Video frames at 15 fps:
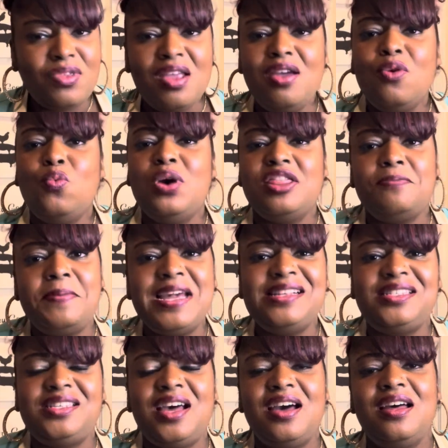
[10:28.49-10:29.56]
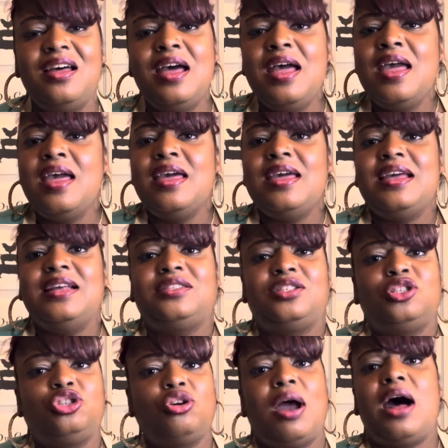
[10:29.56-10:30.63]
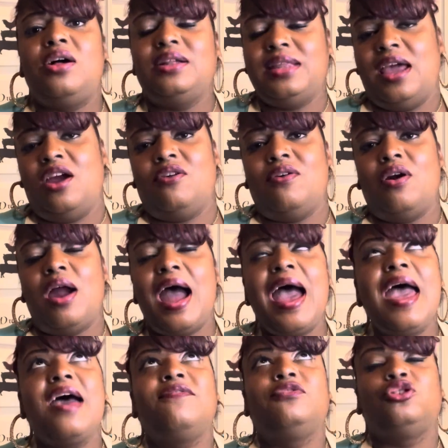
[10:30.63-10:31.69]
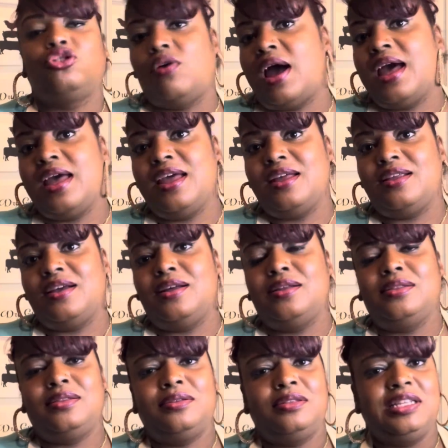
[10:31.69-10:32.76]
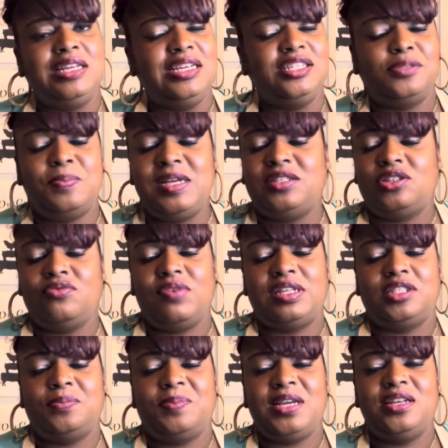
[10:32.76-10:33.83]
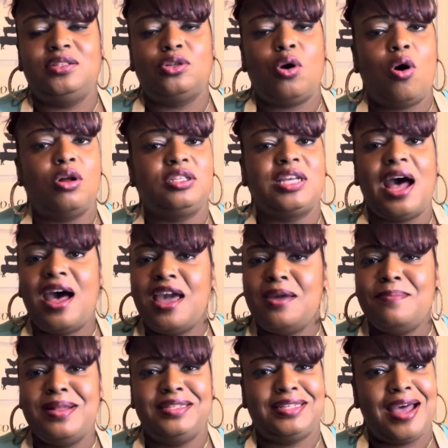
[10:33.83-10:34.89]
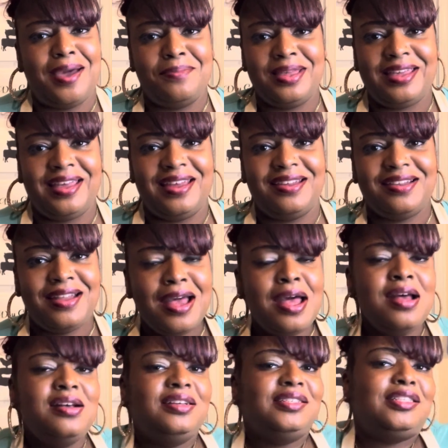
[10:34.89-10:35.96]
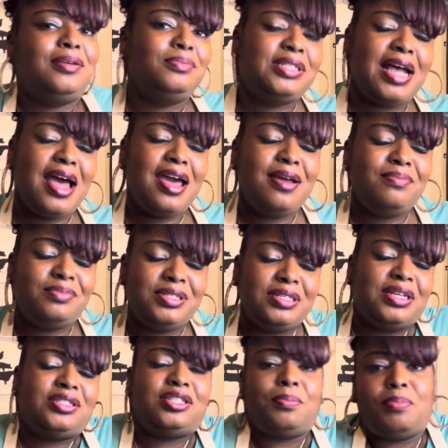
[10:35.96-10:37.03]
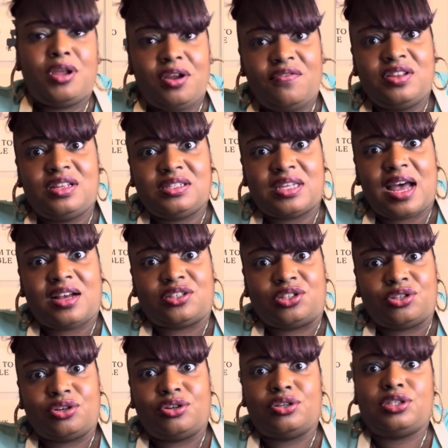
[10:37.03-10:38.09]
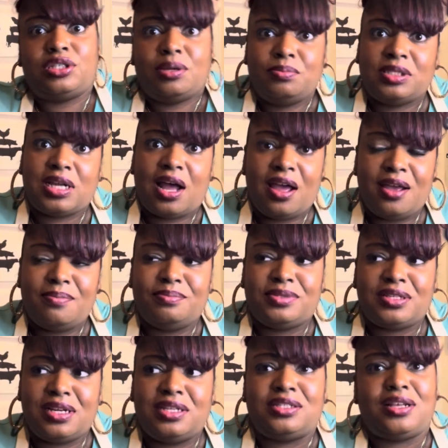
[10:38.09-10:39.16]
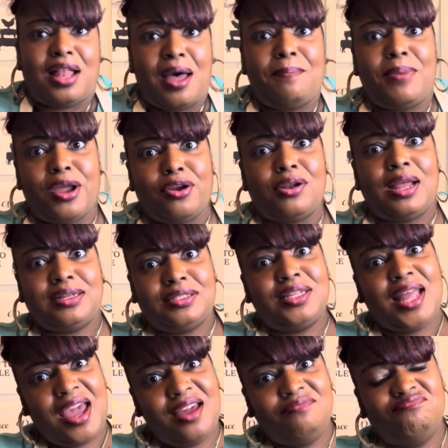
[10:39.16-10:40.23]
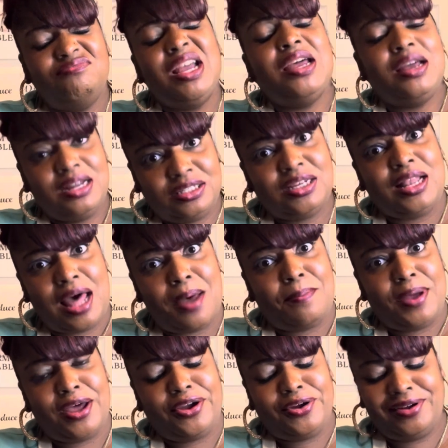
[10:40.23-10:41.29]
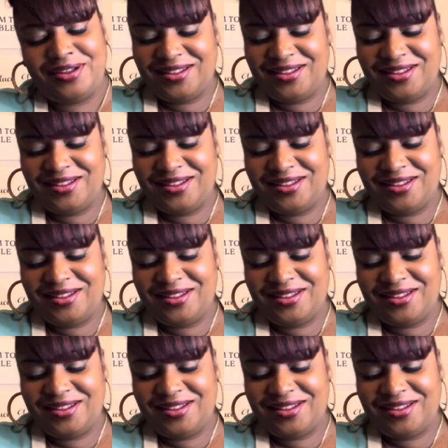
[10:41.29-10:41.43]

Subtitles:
With pizza, it's a trial and error. I have tried these pizza recipes time and time again. Sometimes it's a bit of a disaster. Sometimes it's a lot better. Like today, it's a lot better.